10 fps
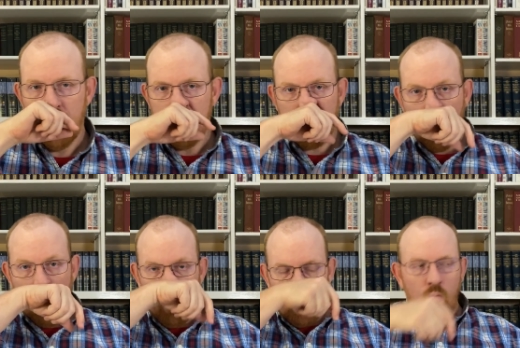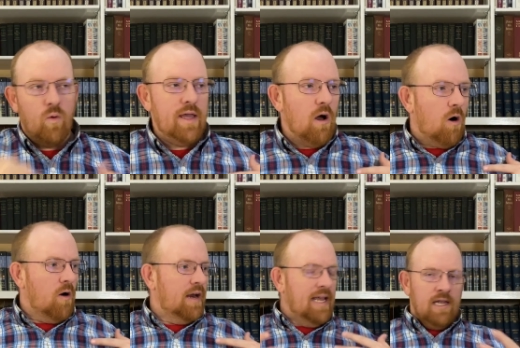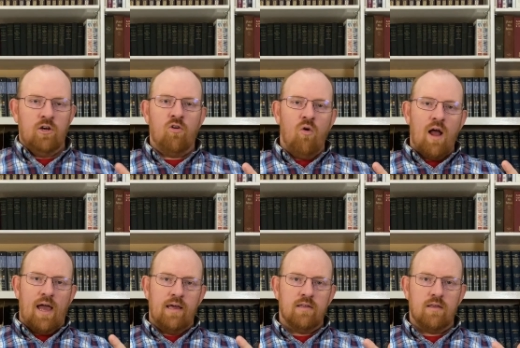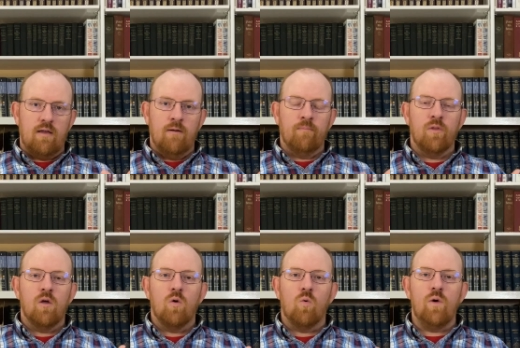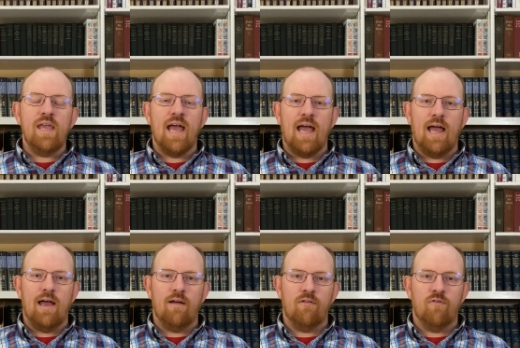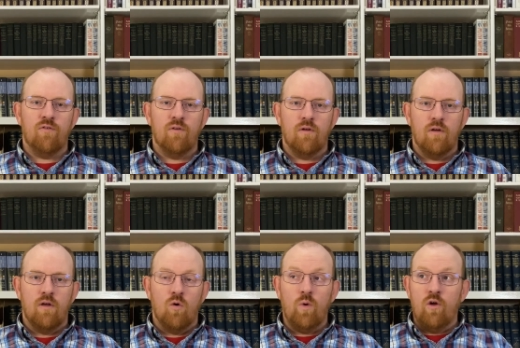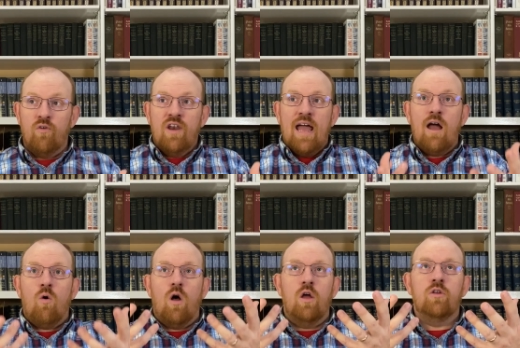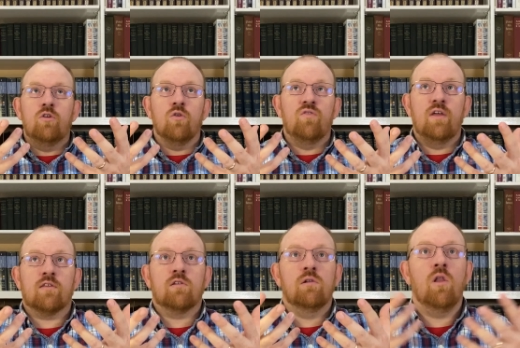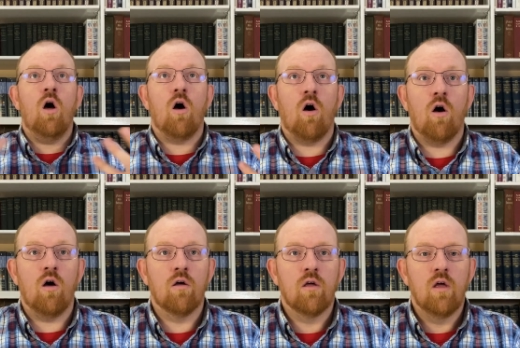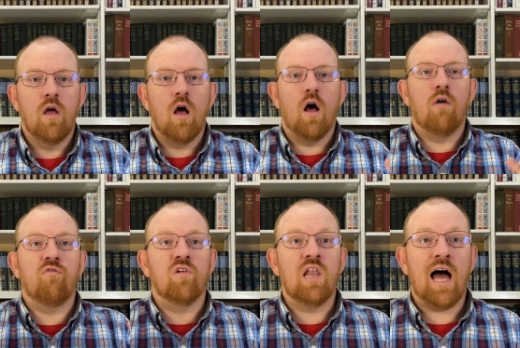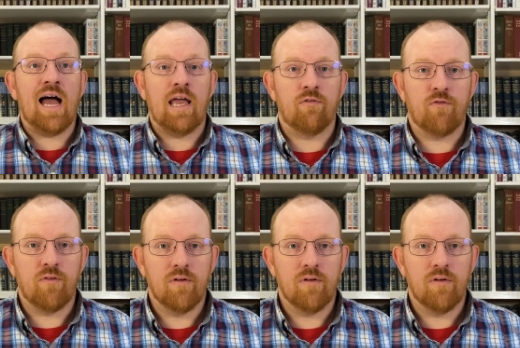So when we are in Christ, we have we are now under this law of life.